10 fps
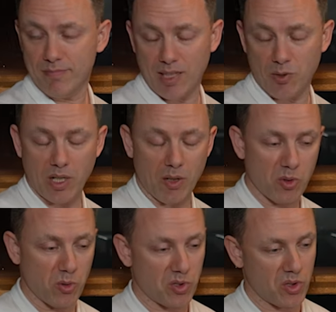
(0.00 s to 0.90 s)
That's what I was
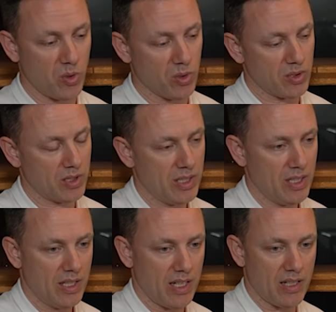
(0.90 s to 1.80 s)
always told.
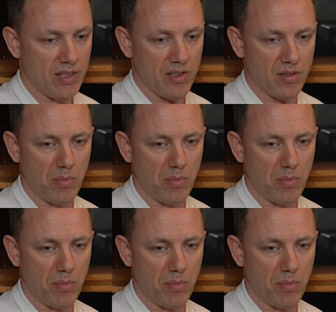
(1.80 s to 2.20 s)
And